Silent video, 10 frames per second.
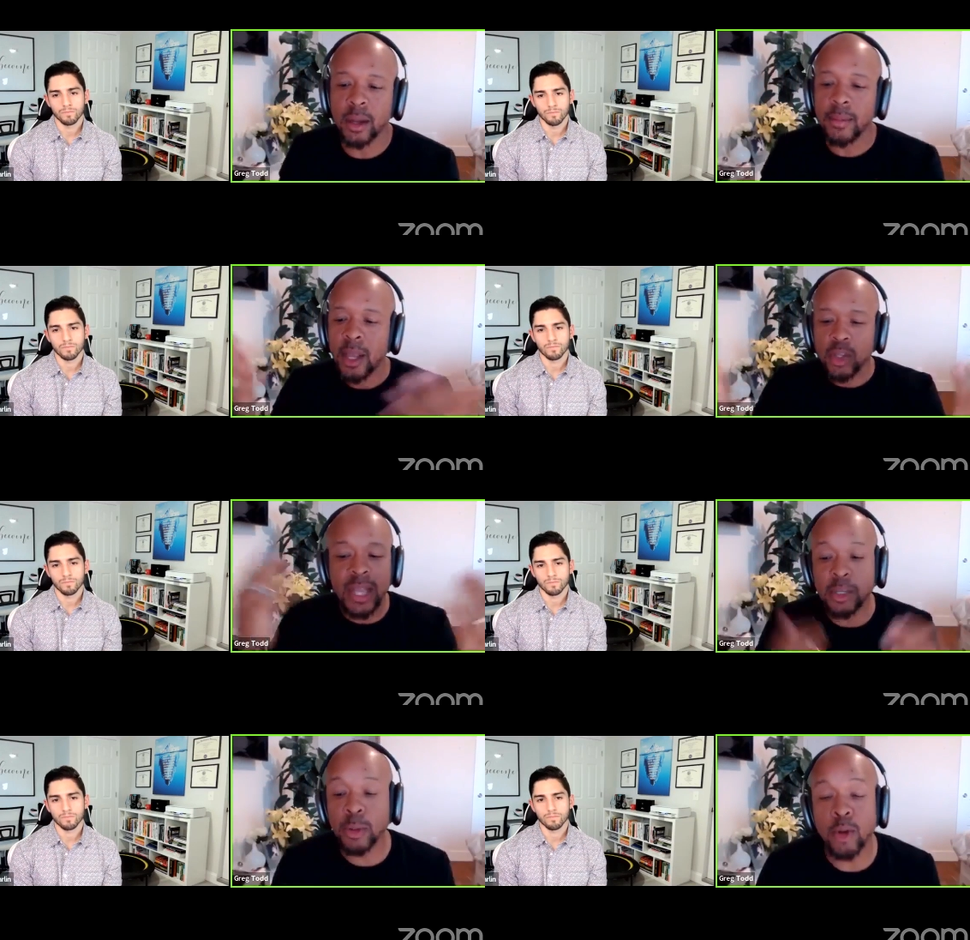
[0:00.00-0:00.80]
Speaker 1: your income.
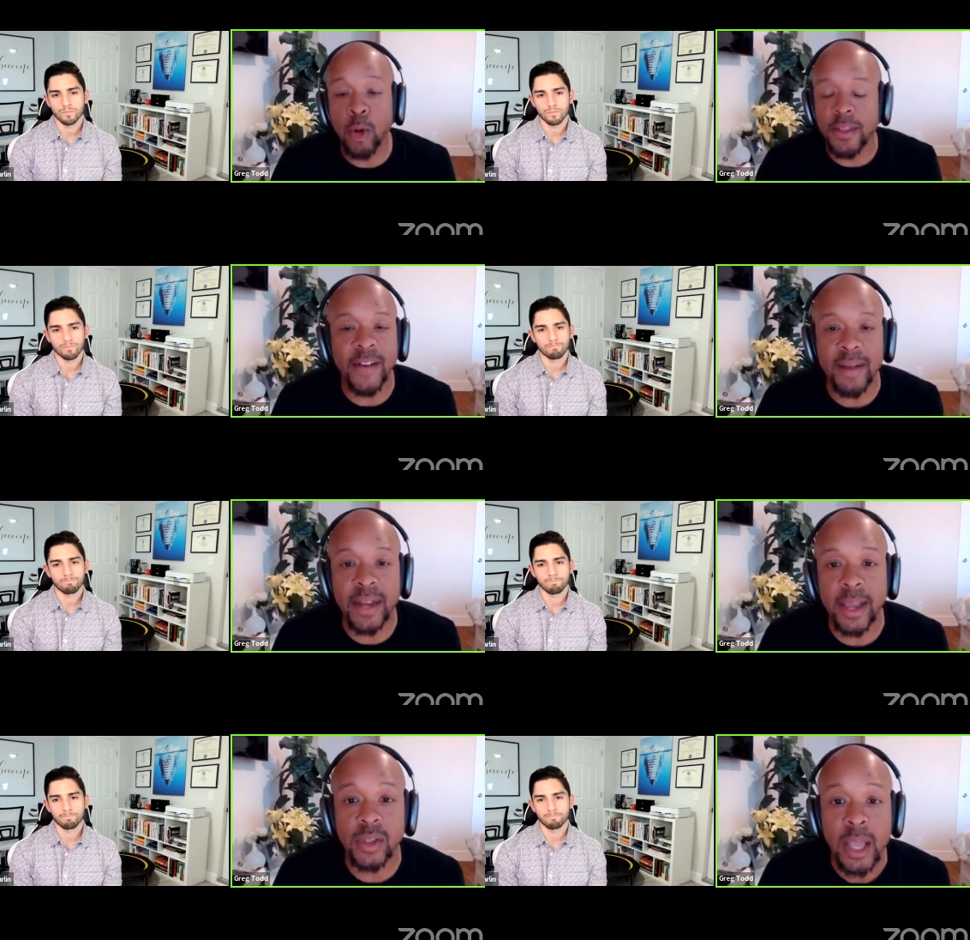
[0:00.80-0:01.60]
So, that's what you do over the
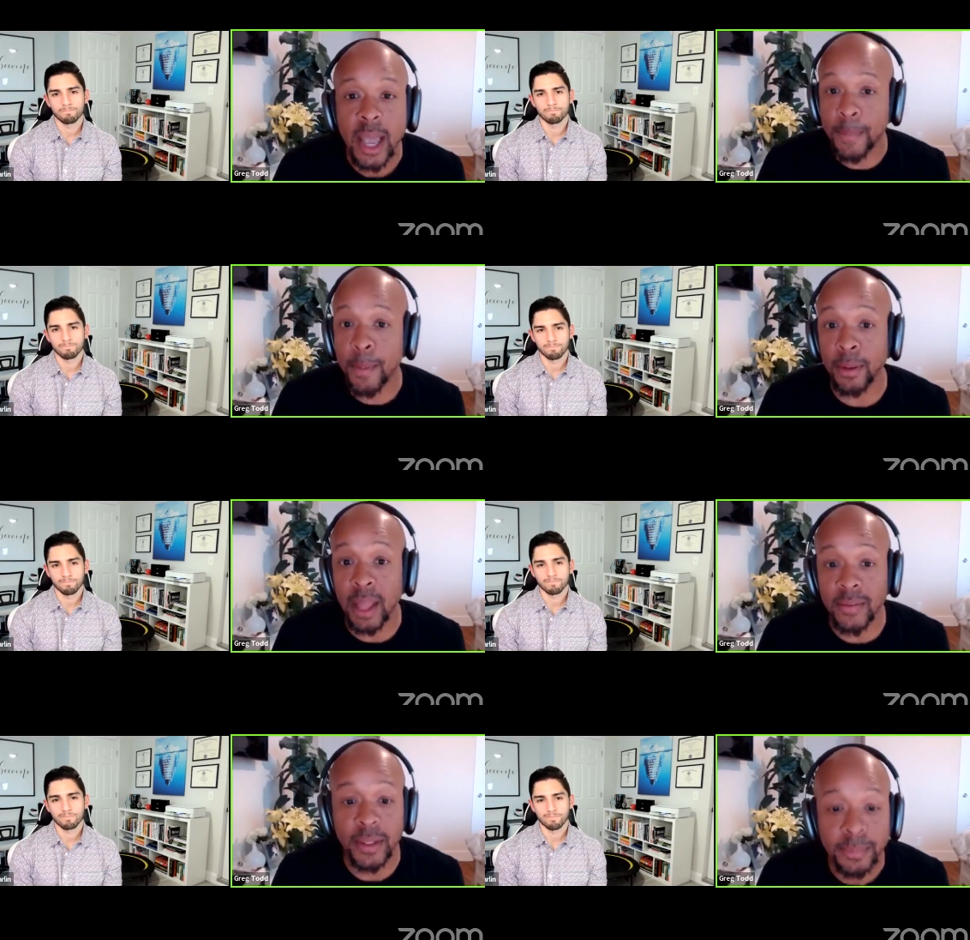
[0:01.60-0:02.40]
five days, and
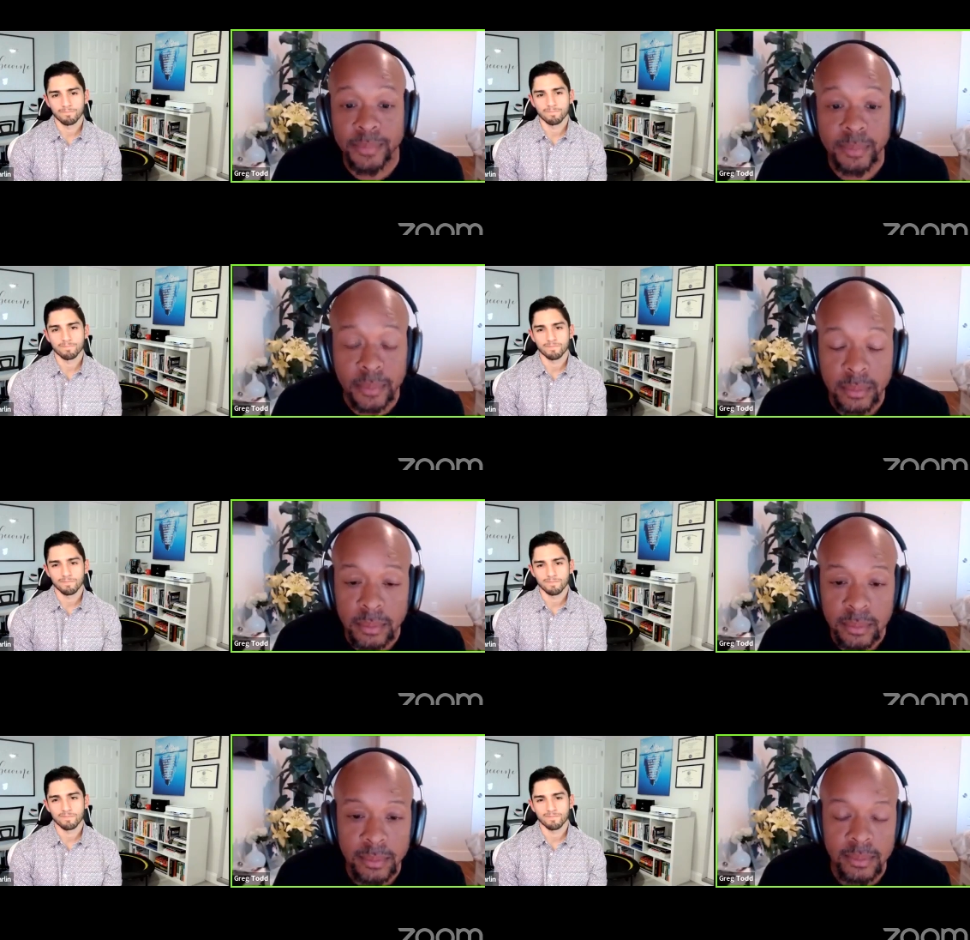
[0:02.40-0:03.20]
people love it.
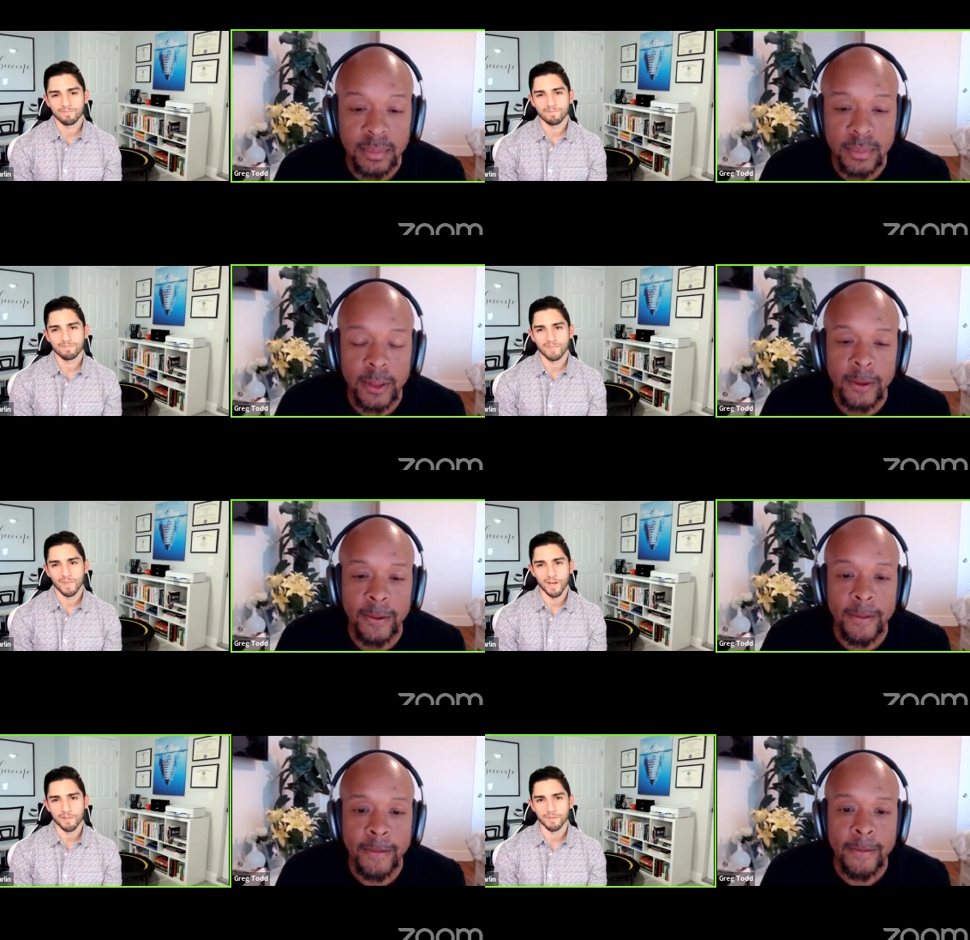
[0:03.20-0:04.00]

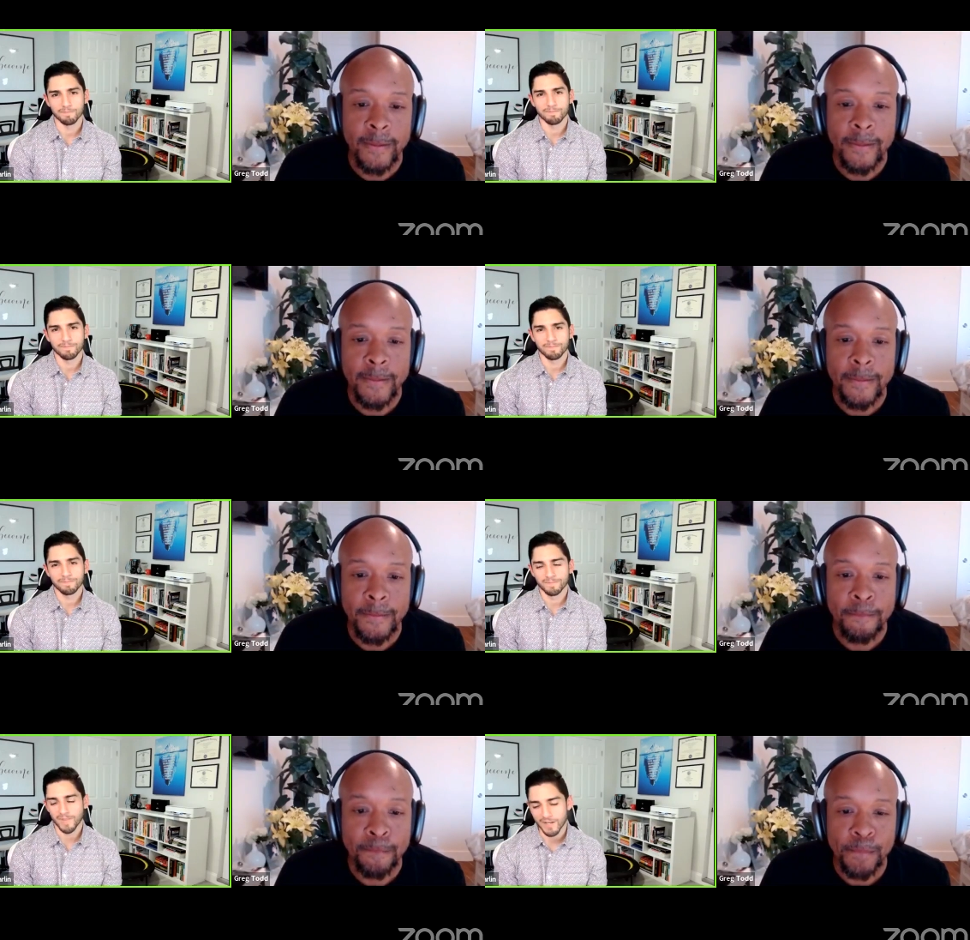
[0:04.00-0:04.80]
Speaker 2: Awesome.
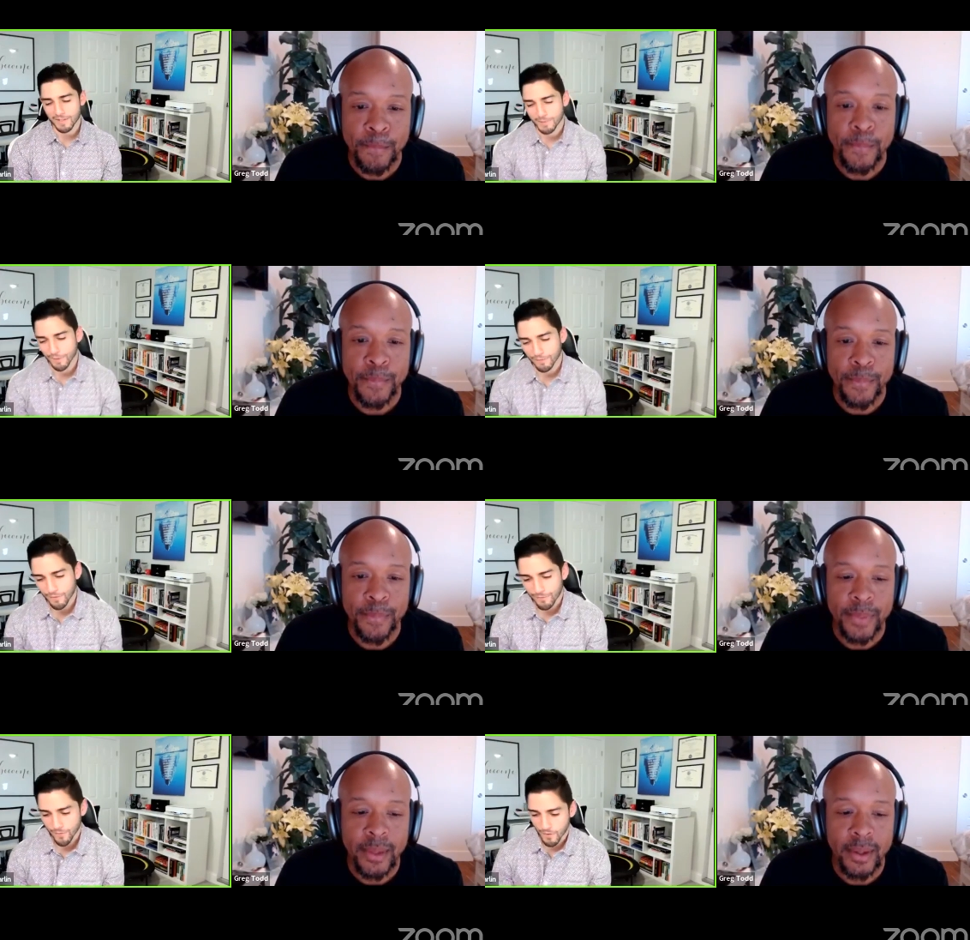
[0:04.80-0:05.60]
Awesome. So
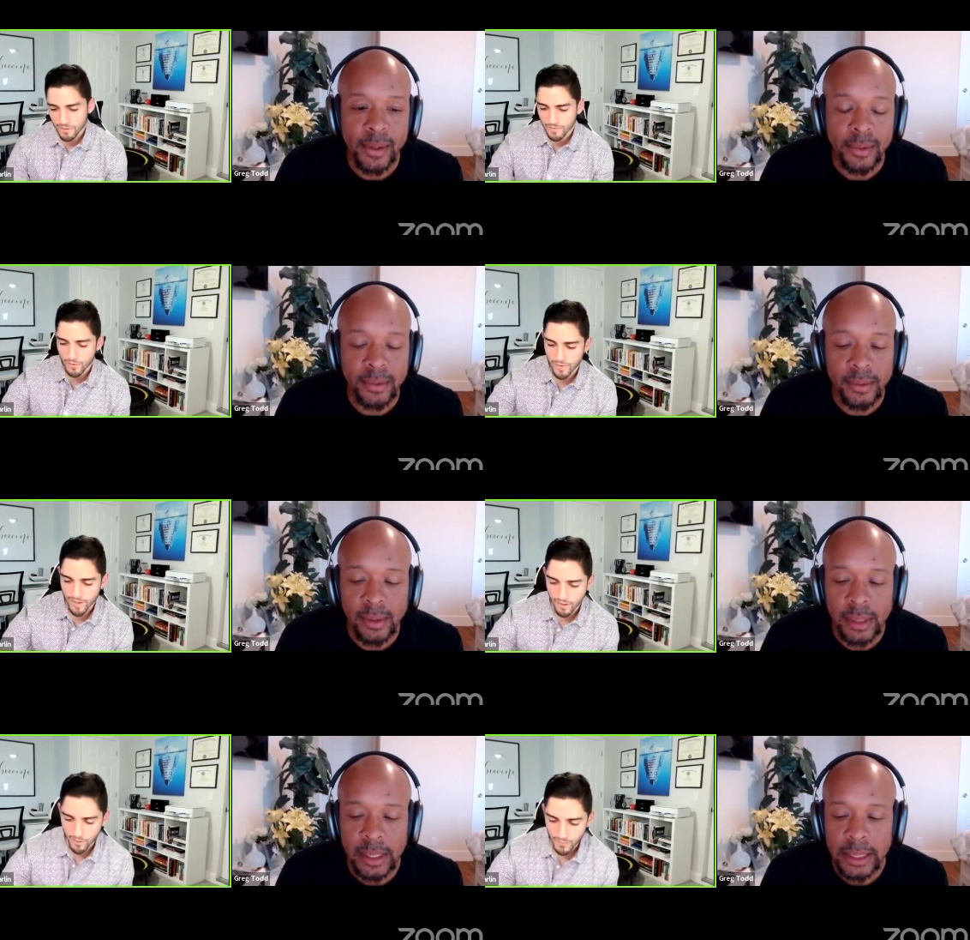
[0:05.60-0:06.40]
for for those of you
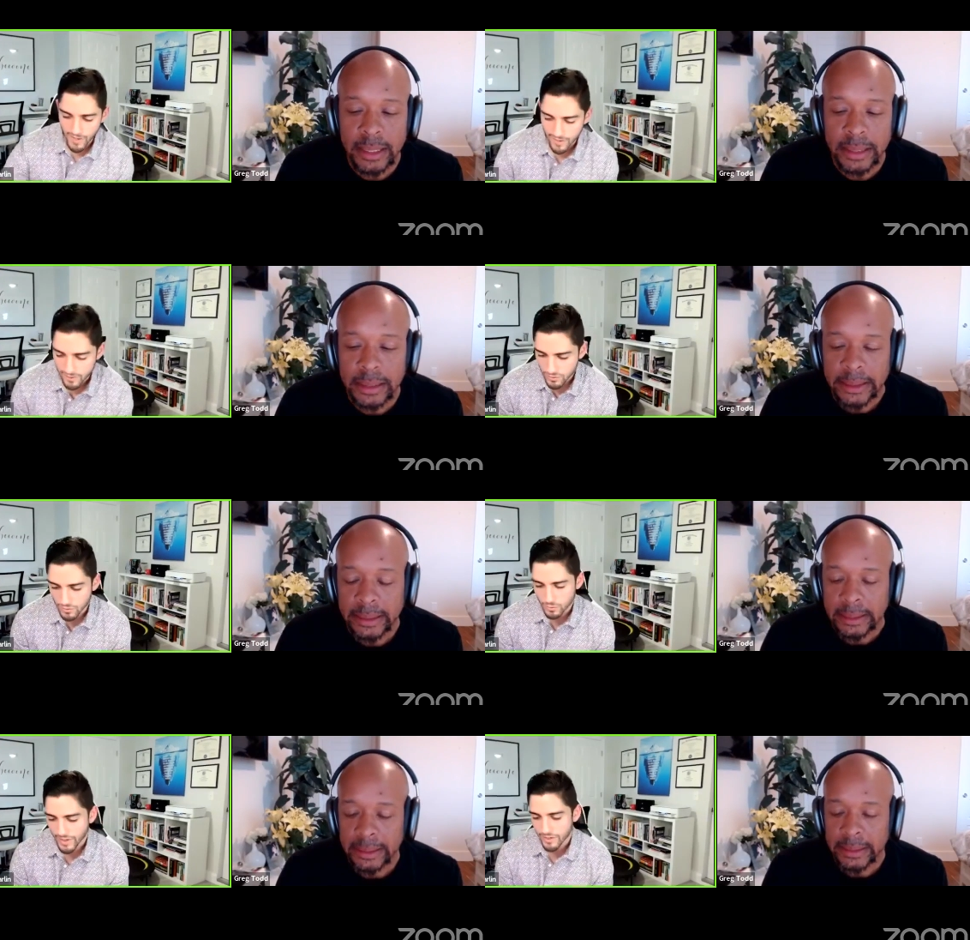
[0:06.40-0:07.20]
that are ready
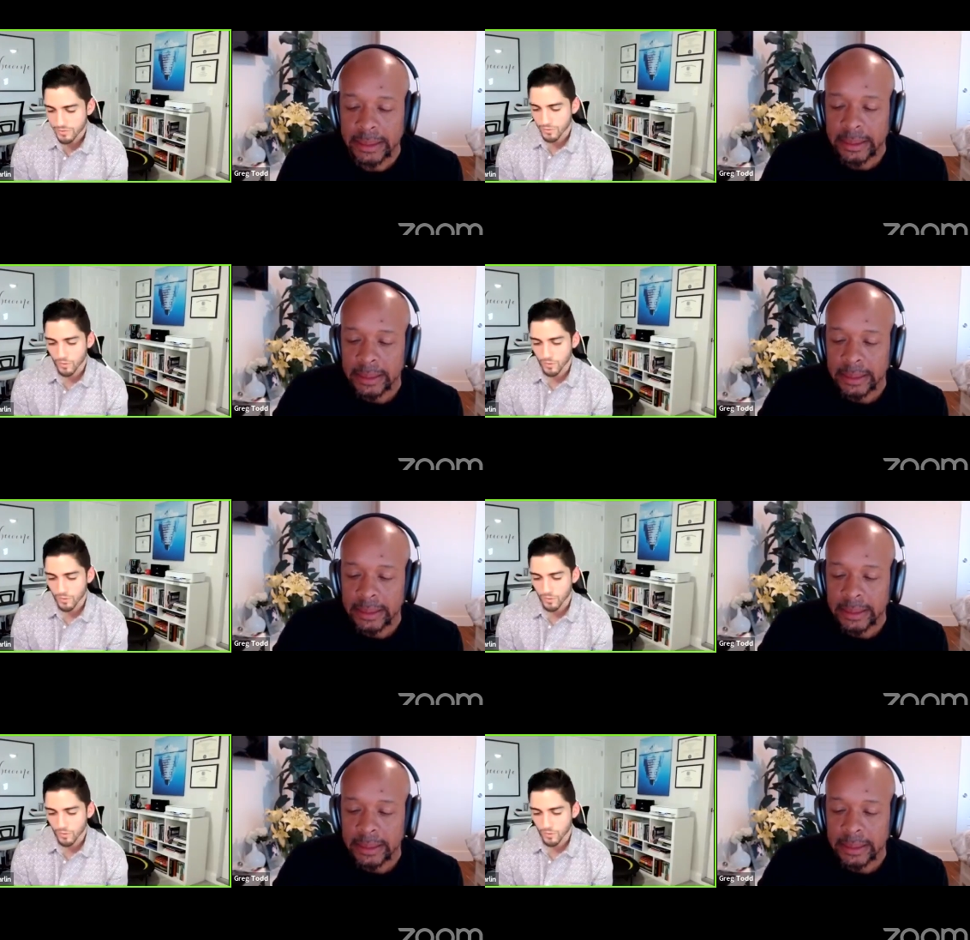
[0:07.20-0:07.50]
to raise